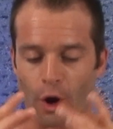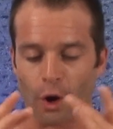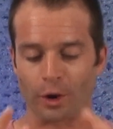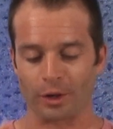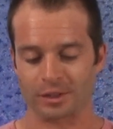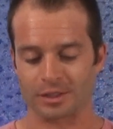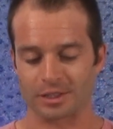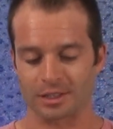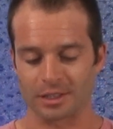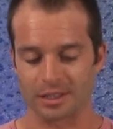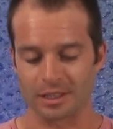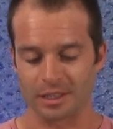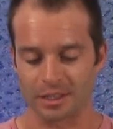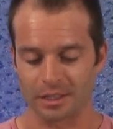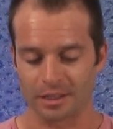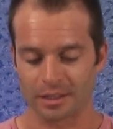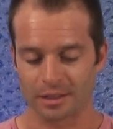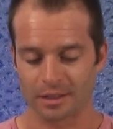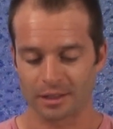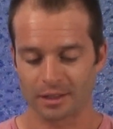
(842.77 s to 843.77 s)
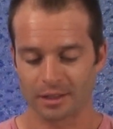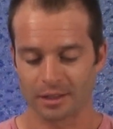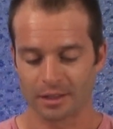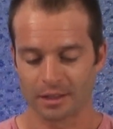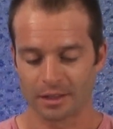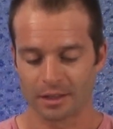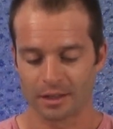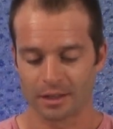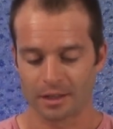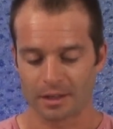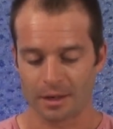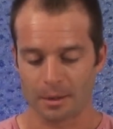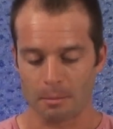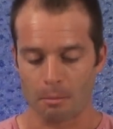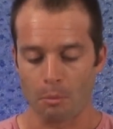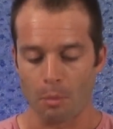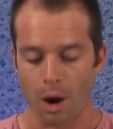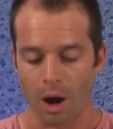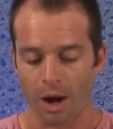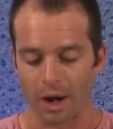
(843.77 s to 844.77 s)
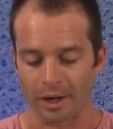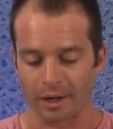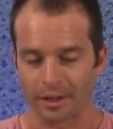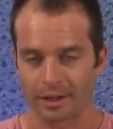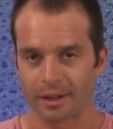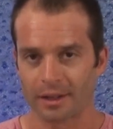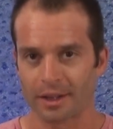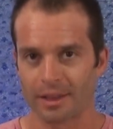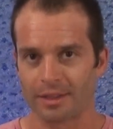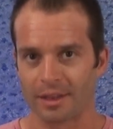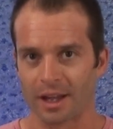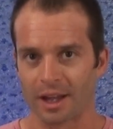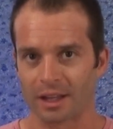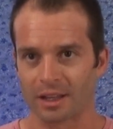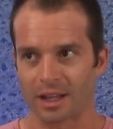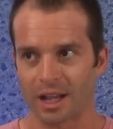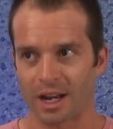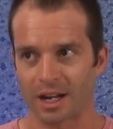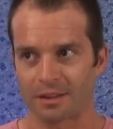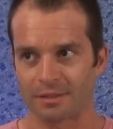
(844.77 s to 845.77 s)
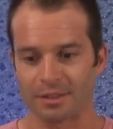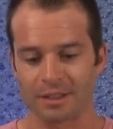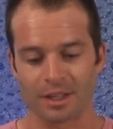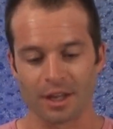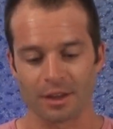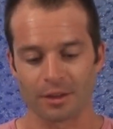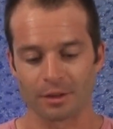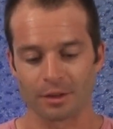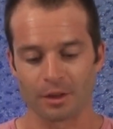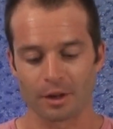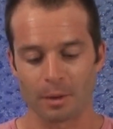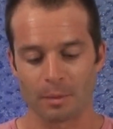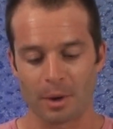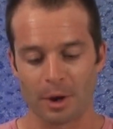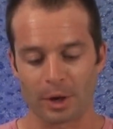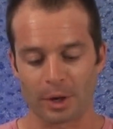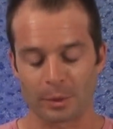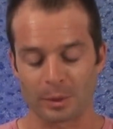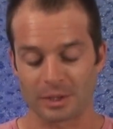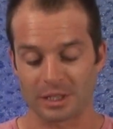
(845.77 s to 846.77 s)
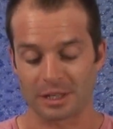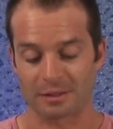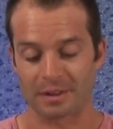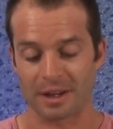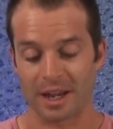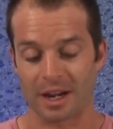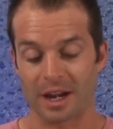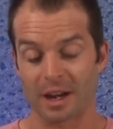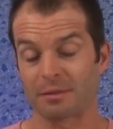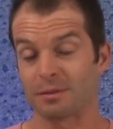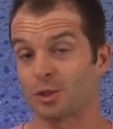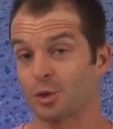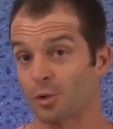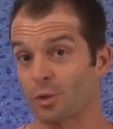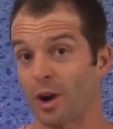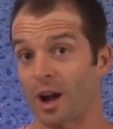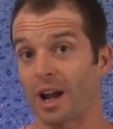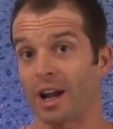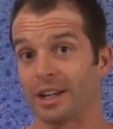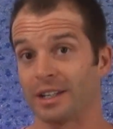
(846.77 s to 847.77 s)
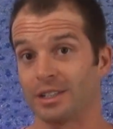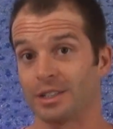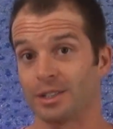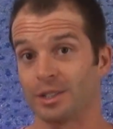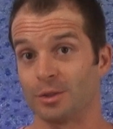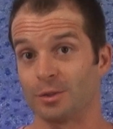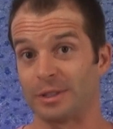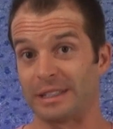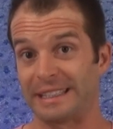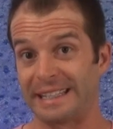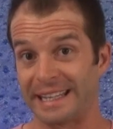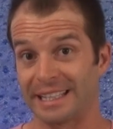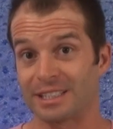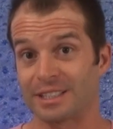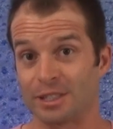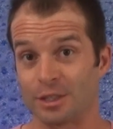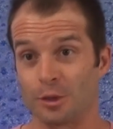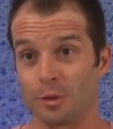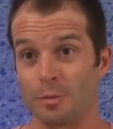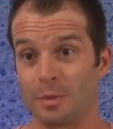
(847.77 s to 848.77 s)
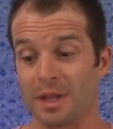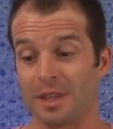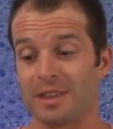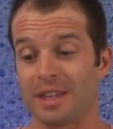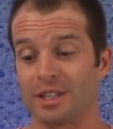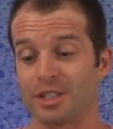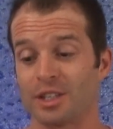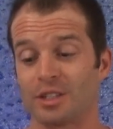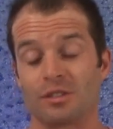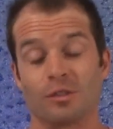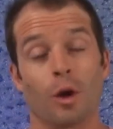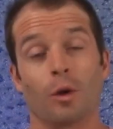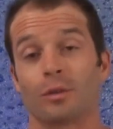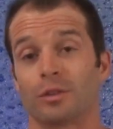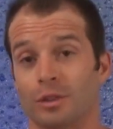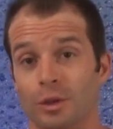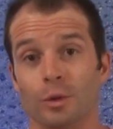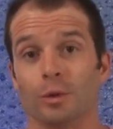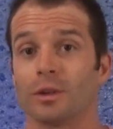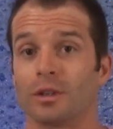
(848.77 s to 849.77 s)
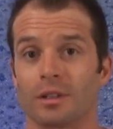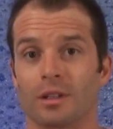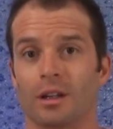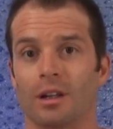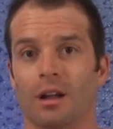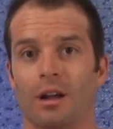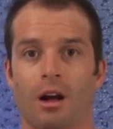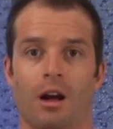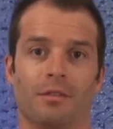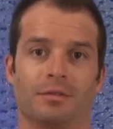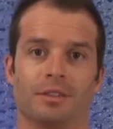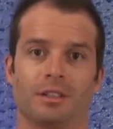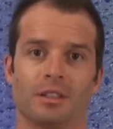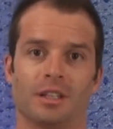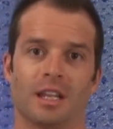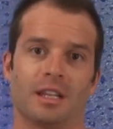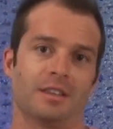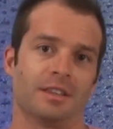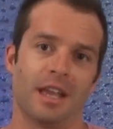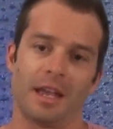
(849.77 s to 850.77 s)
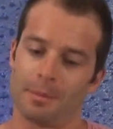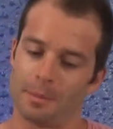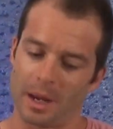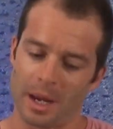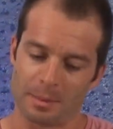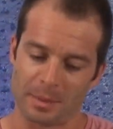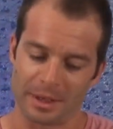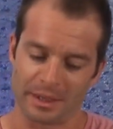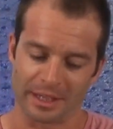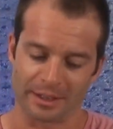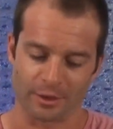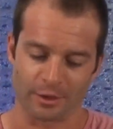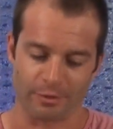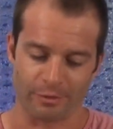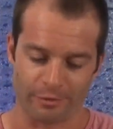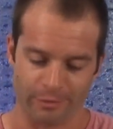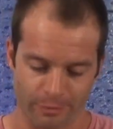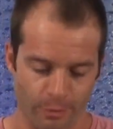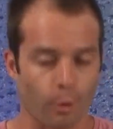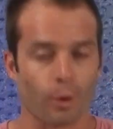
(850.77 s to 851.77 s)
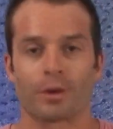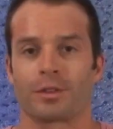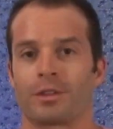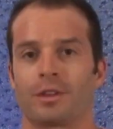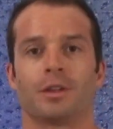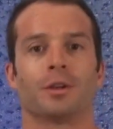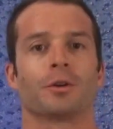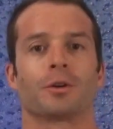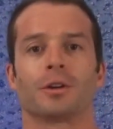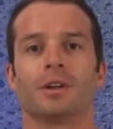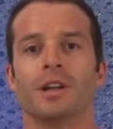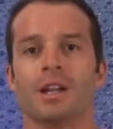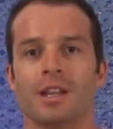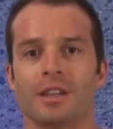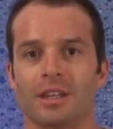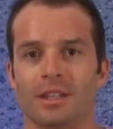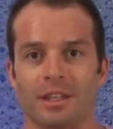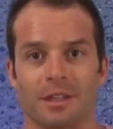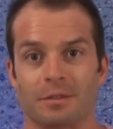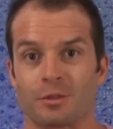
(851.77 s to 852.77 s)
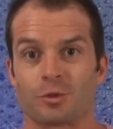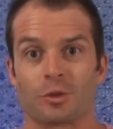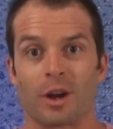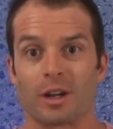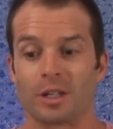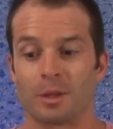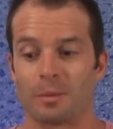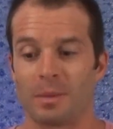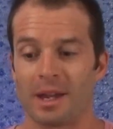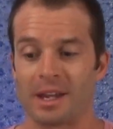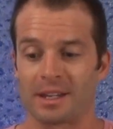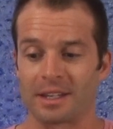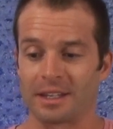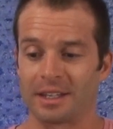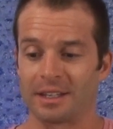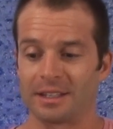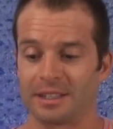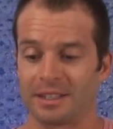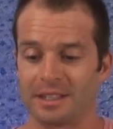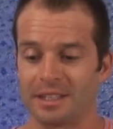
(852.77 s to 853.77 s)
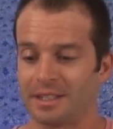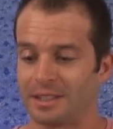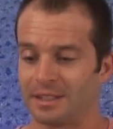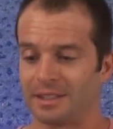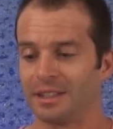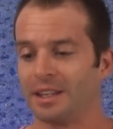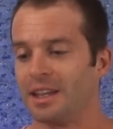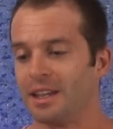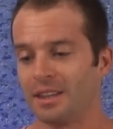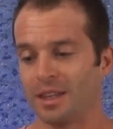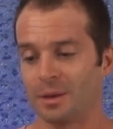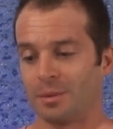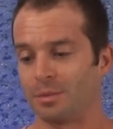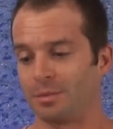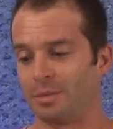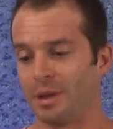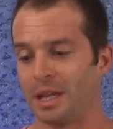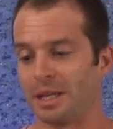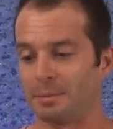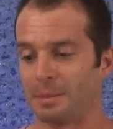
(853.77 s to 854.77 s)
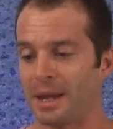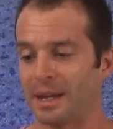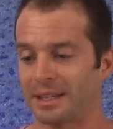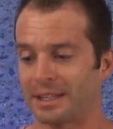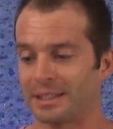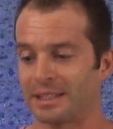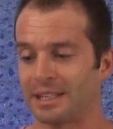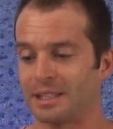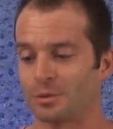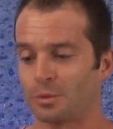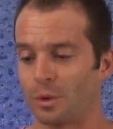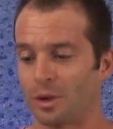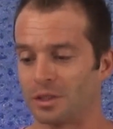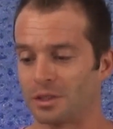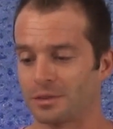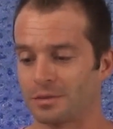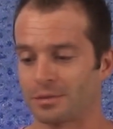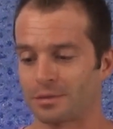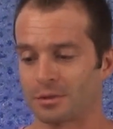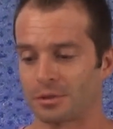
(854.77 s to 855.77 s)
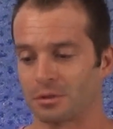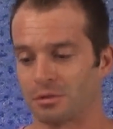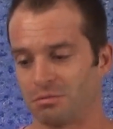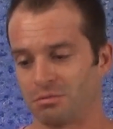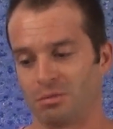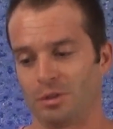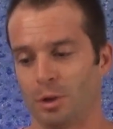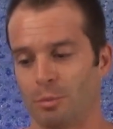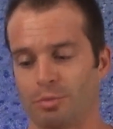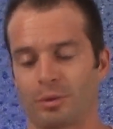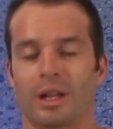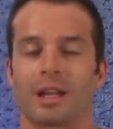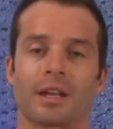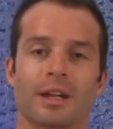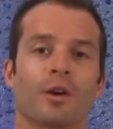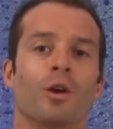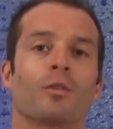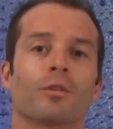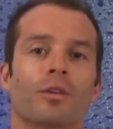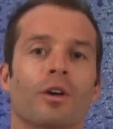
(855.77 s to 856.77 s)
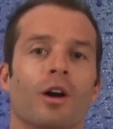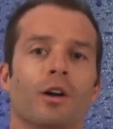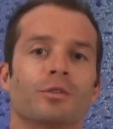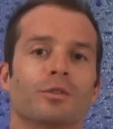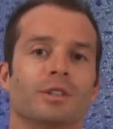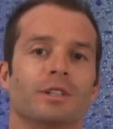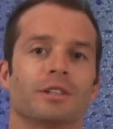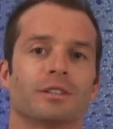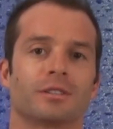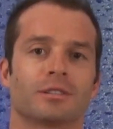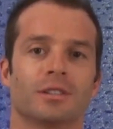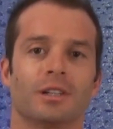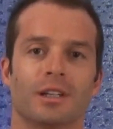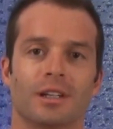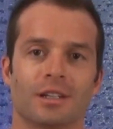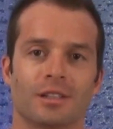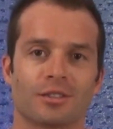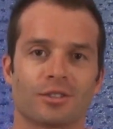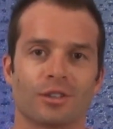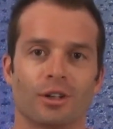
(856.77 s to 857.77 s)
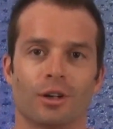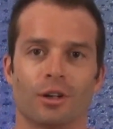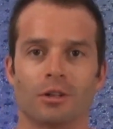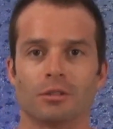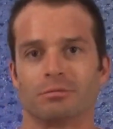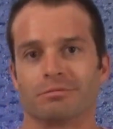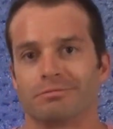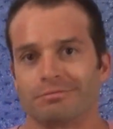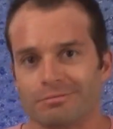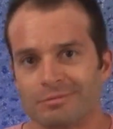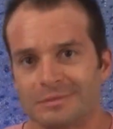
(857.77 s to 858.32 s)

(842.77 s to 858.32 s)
artsy mug that a lot of the other American ones that I've had have tried to get to, but they just don't do it often. That might be like their fourth year that they've tried to make it, and they've been making these ones for, you know, probably like over 100 years. So